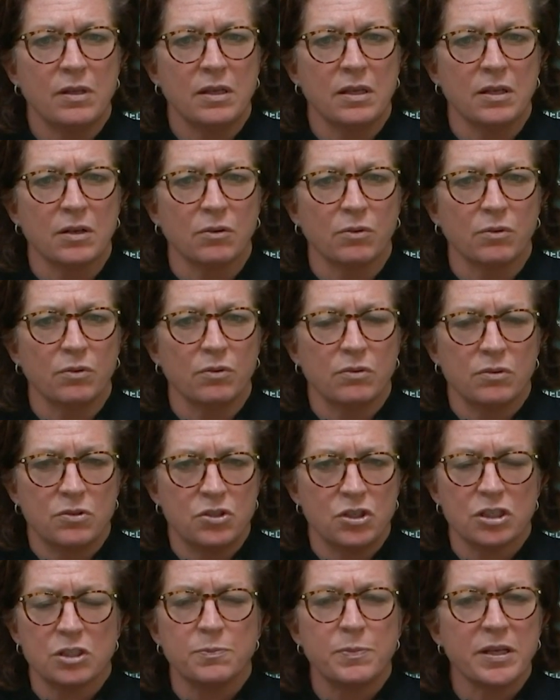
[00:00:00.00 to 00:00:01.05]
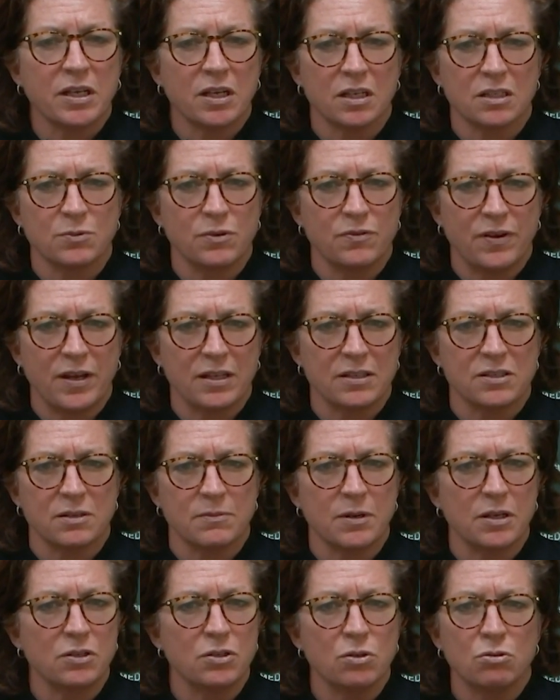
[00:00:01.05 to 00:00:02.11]
you know, just because we've had
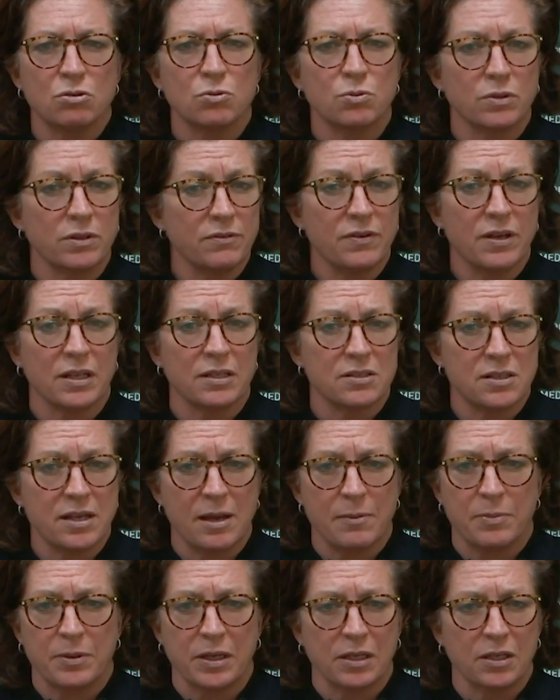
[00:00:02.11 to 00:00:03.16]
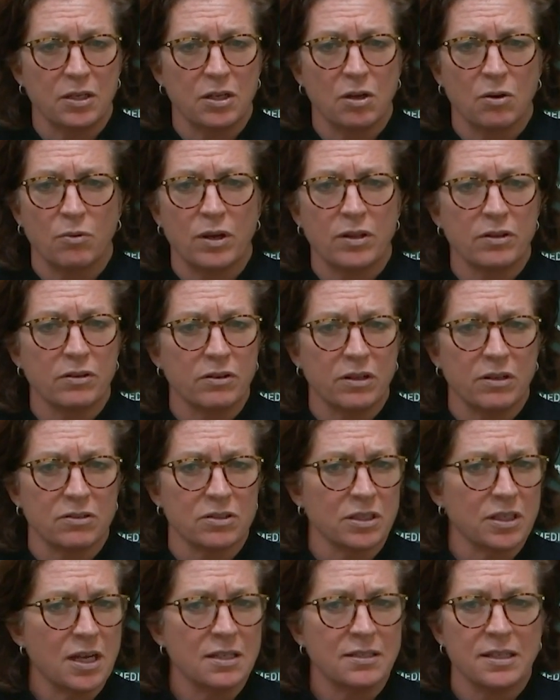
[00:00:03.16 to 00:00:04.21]
some unusual events happening, you know, whether
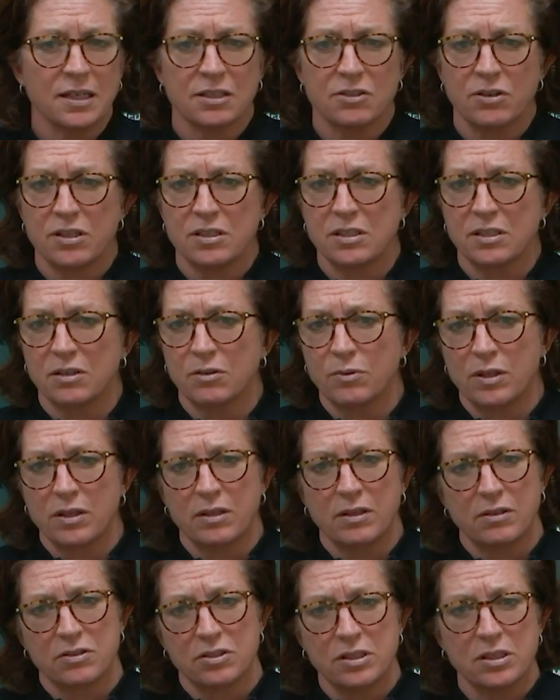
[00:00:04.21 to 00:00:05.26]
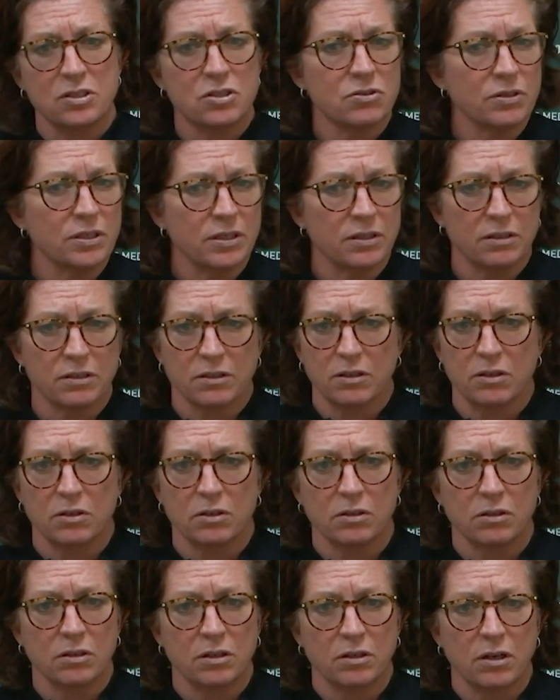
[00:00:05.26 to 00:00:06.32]
there's a contact tracing or whether there's an injury or
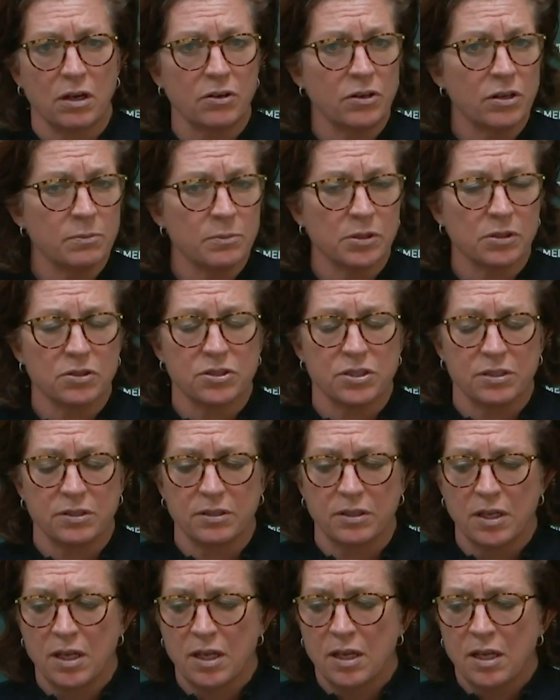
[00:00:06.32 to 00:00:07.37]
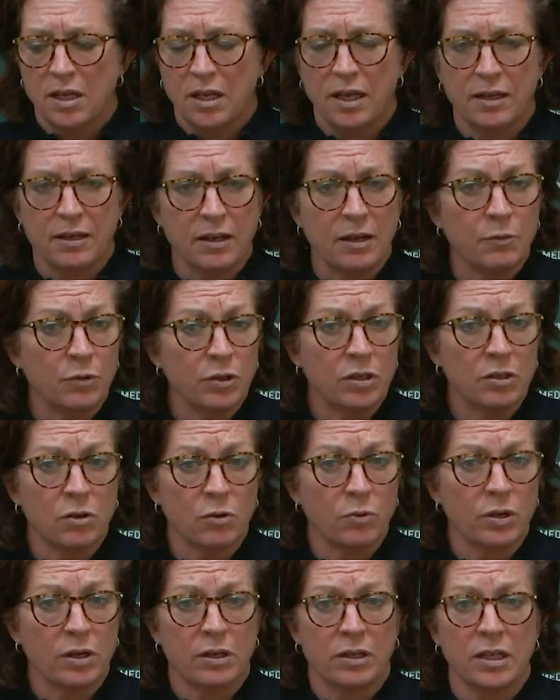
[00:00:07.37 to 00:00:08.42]
our numbers and you
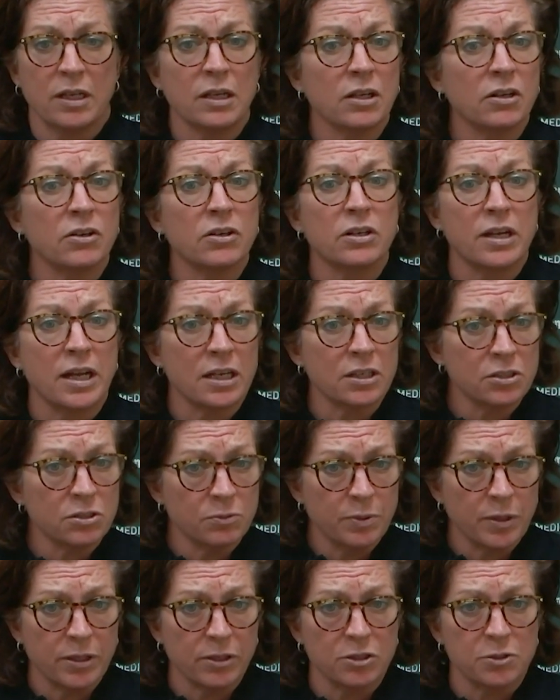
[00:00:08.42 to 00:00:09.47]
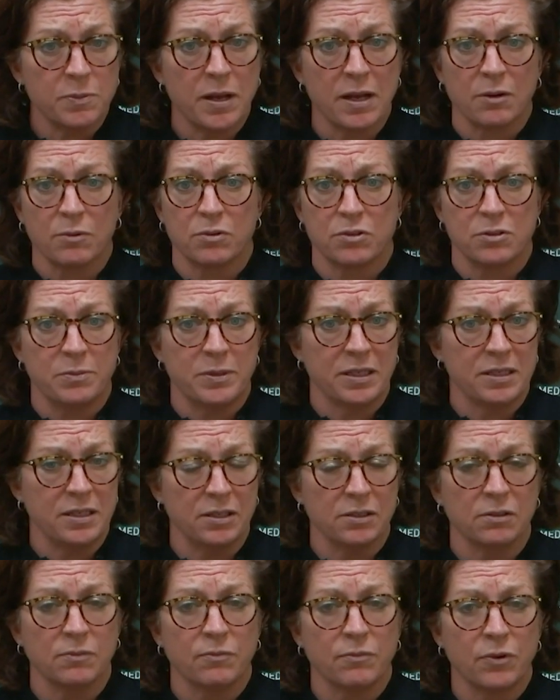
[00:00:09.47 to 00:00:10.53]
know, getting our international players back was a big
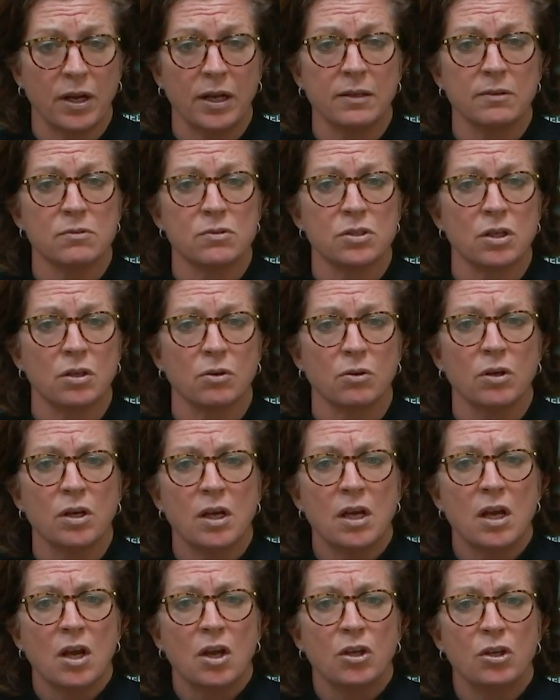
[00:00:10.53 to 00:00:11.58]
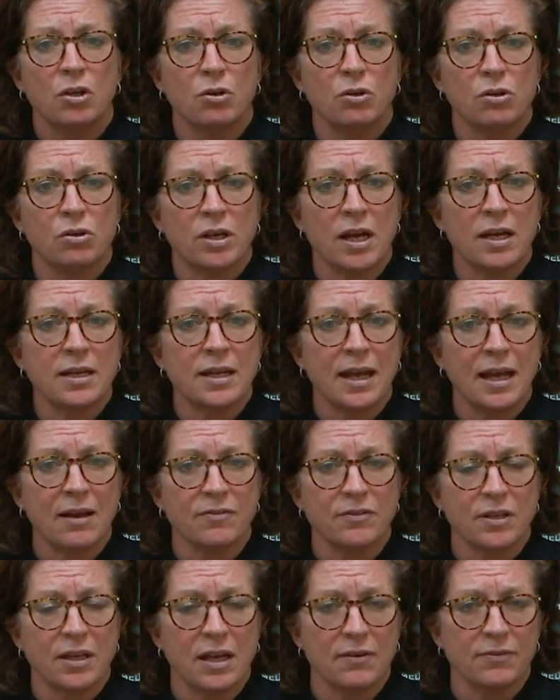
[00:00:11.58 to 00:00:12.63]
deal, right? So you kind of
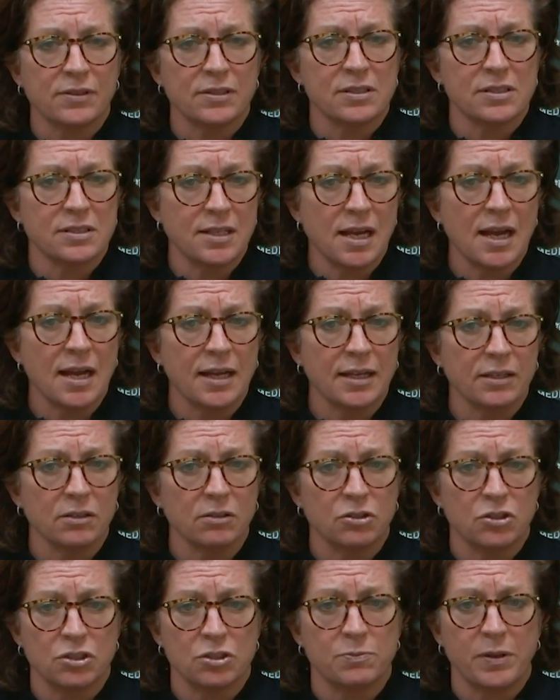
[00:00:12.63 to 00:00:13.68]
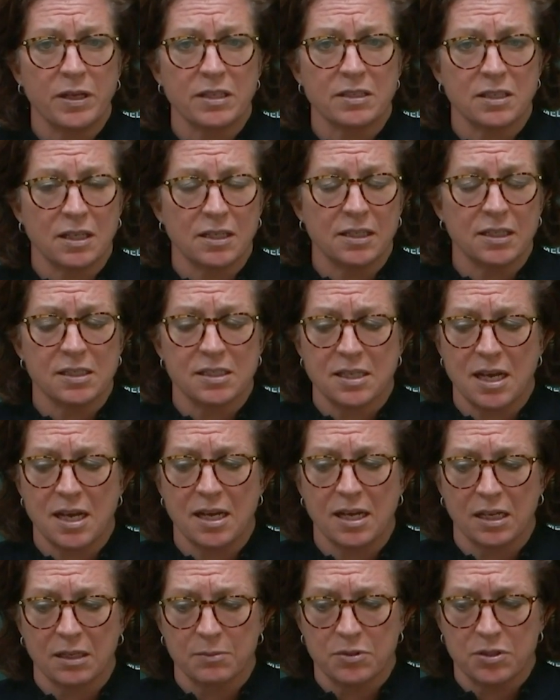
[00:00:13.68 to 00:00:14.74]
have to have a style just based on these
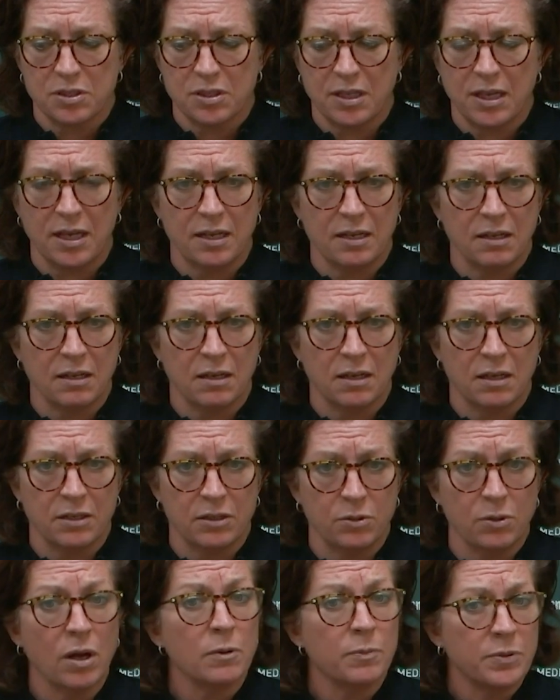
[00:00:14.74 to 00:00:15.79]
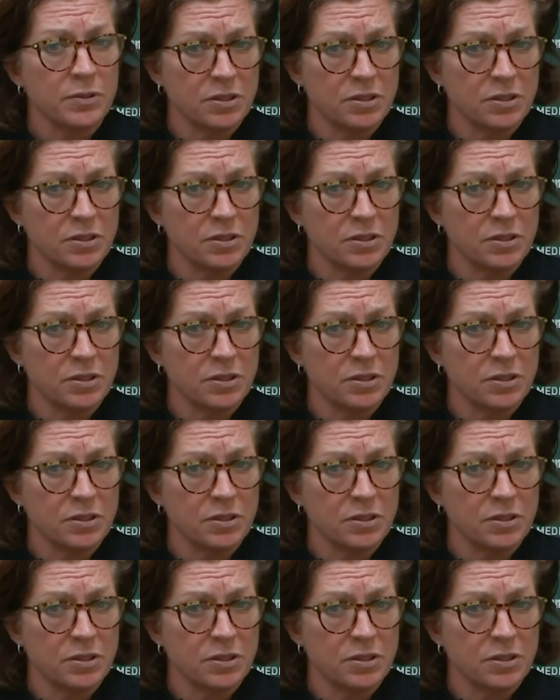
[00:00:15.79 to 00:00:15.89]
times that you are